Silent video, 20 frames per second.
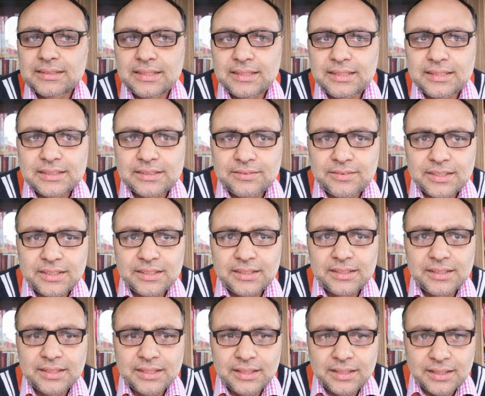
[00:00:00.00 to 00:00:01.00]
these
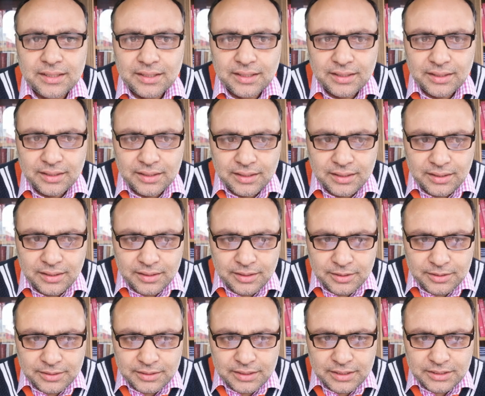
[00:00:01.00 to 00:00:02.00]

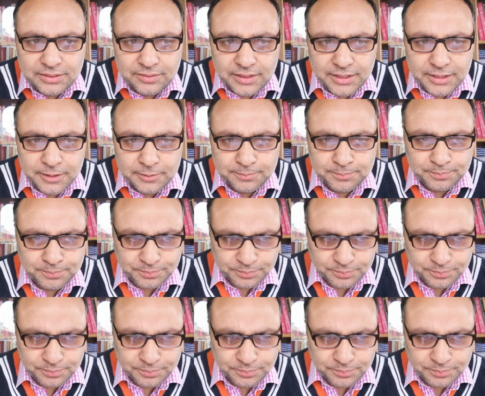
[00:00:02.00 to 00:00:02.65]
very